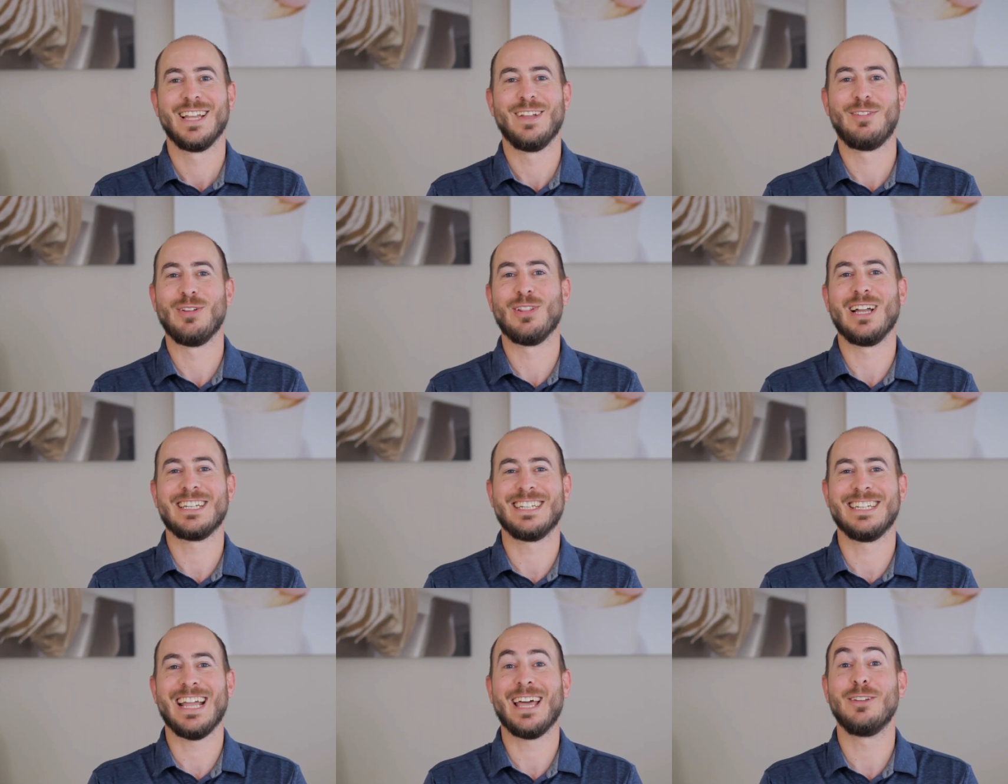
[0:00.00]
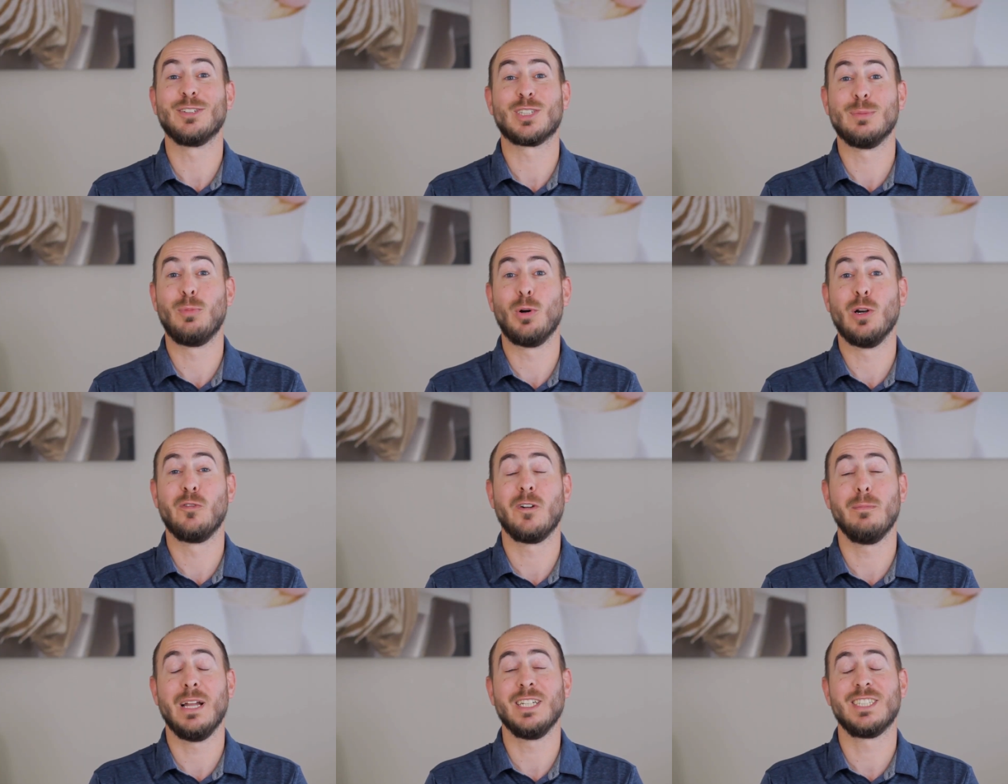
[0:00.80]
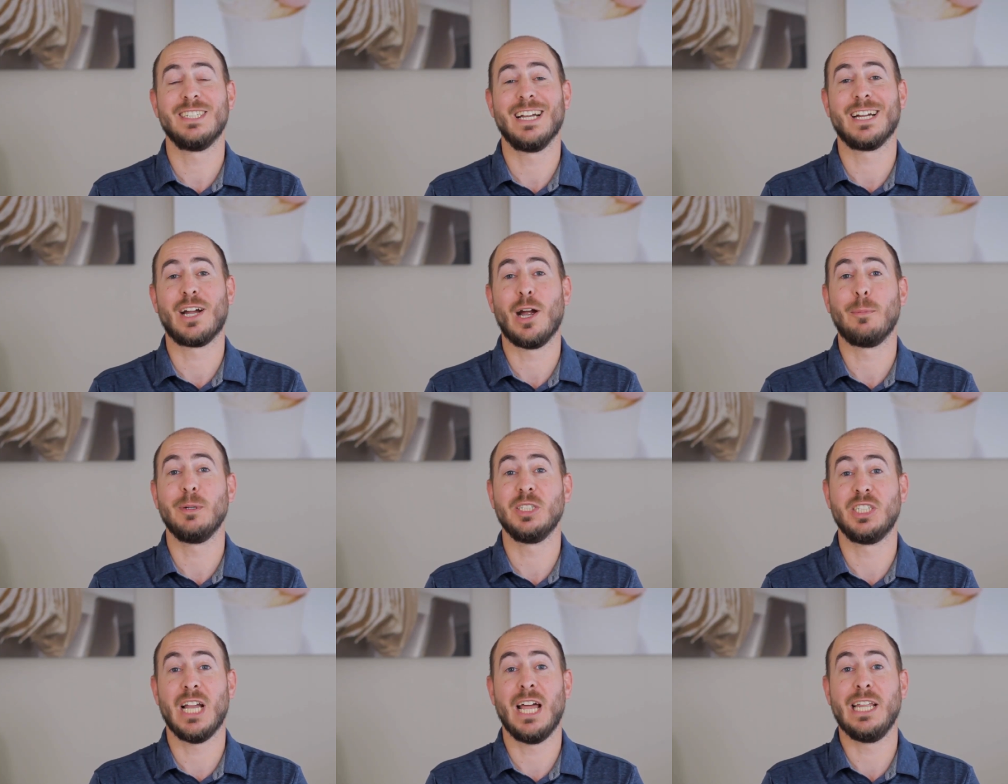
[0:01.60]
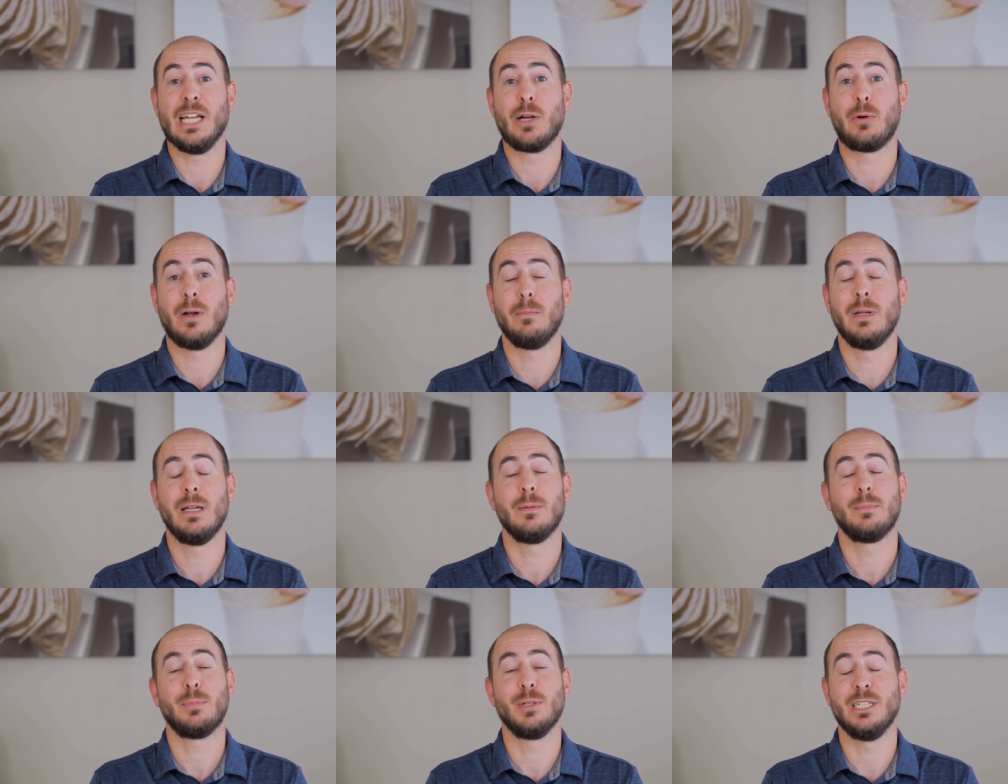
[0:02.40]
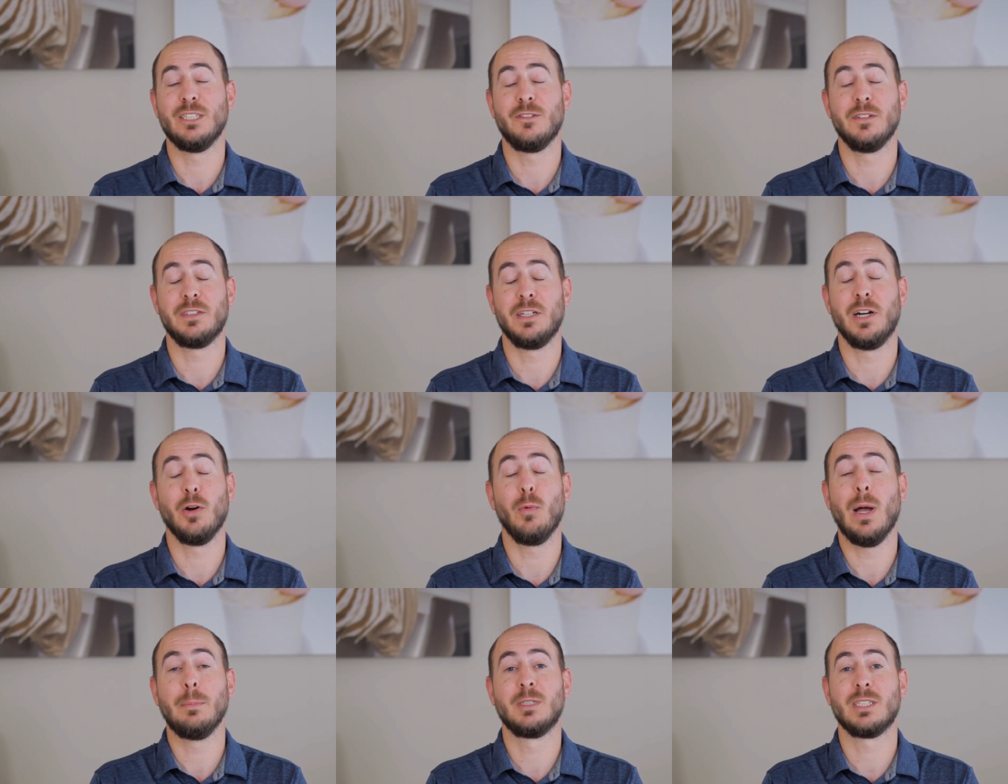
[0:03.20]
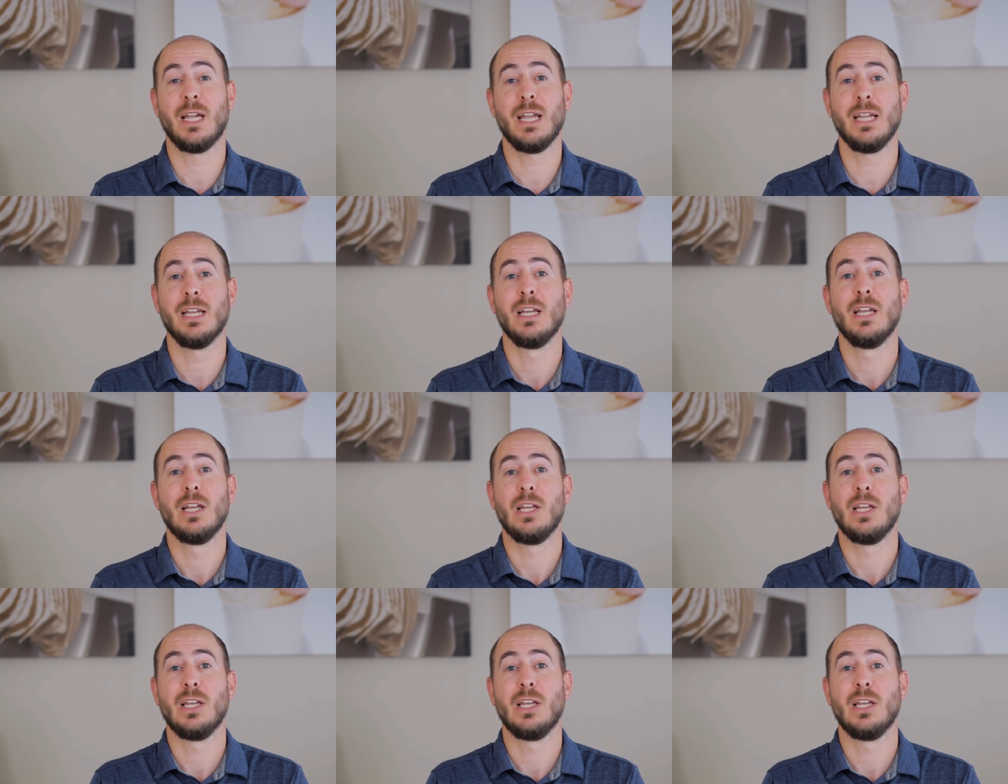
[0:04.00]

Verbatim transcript: If you'd like to gather some more information on Carpigiani equipment, please visit our website,